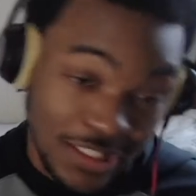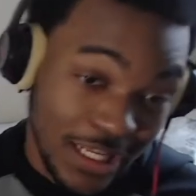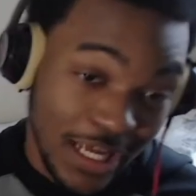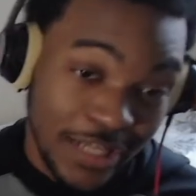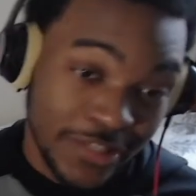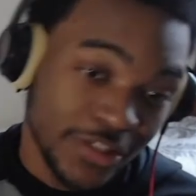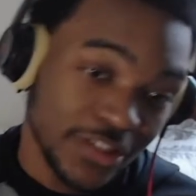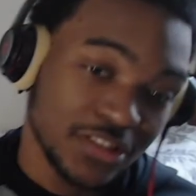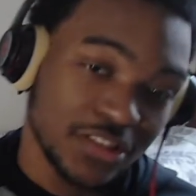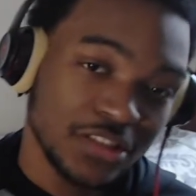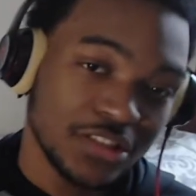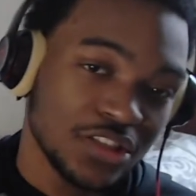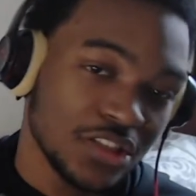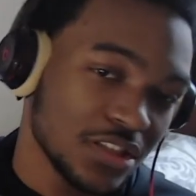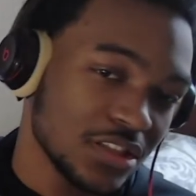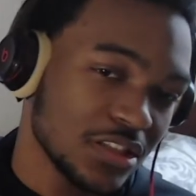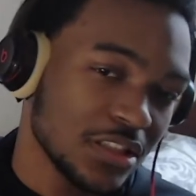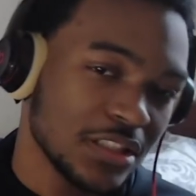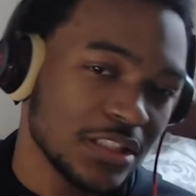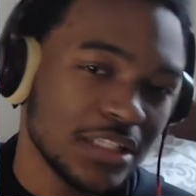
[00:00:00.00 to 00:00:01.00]
that doesn't
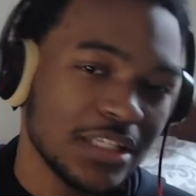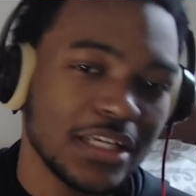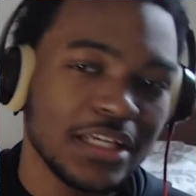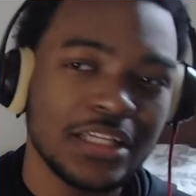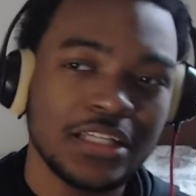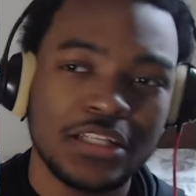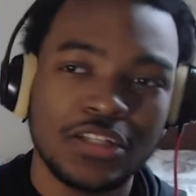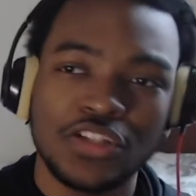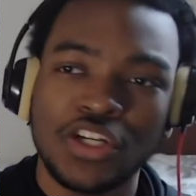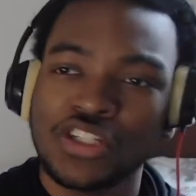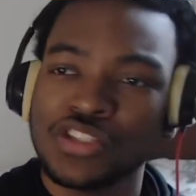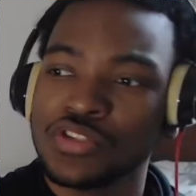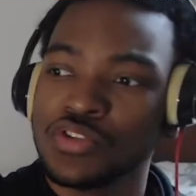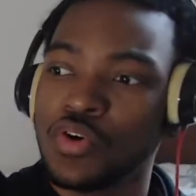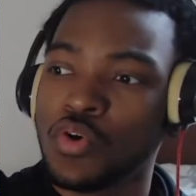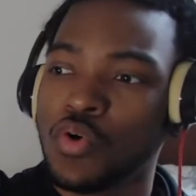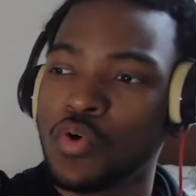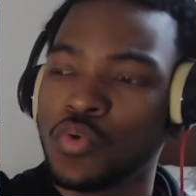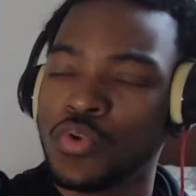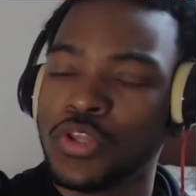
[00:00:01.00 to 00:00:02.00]
just, it doesn't
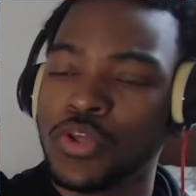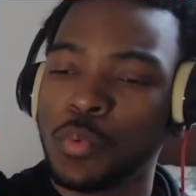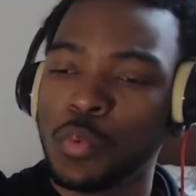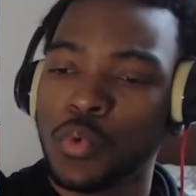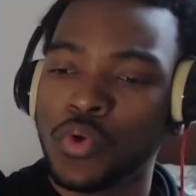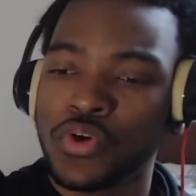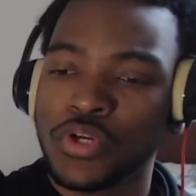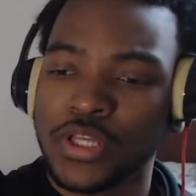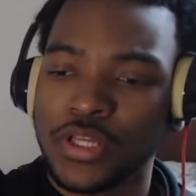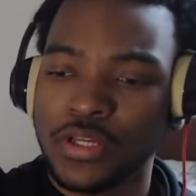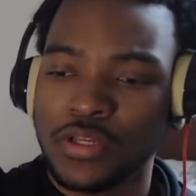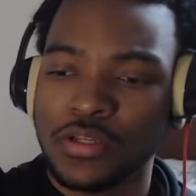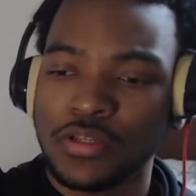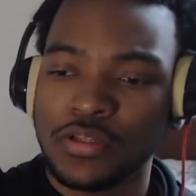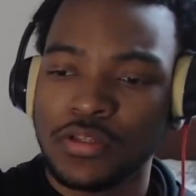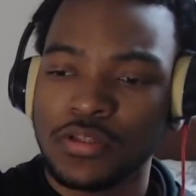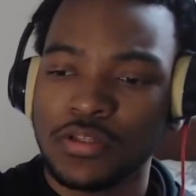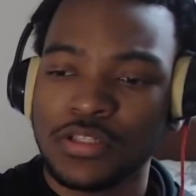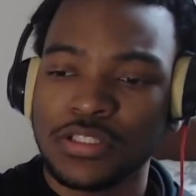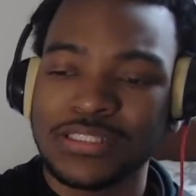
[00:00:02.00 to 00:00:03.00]
only work,
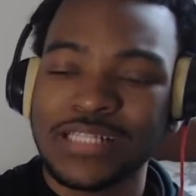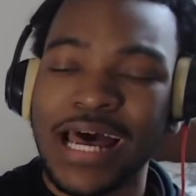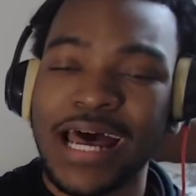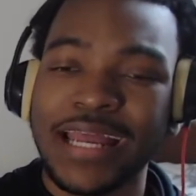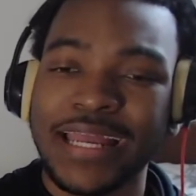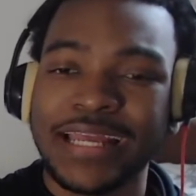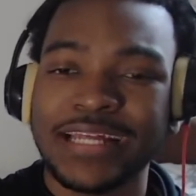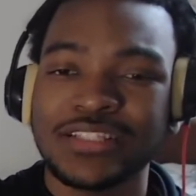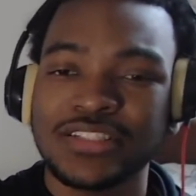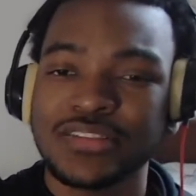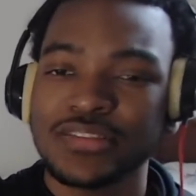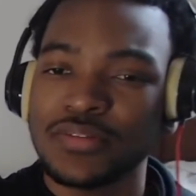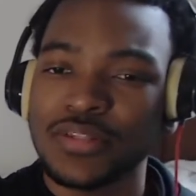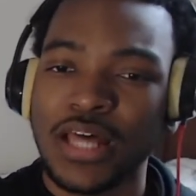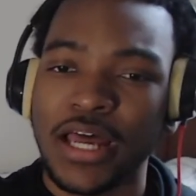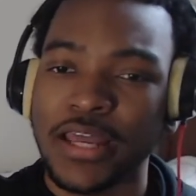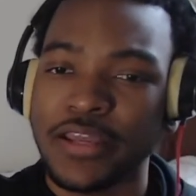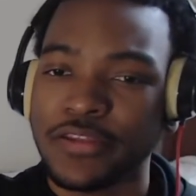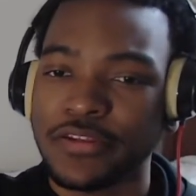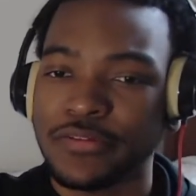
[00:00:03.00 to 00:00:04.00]
tie into,
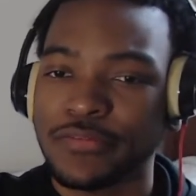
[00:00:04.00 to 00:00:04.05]
like,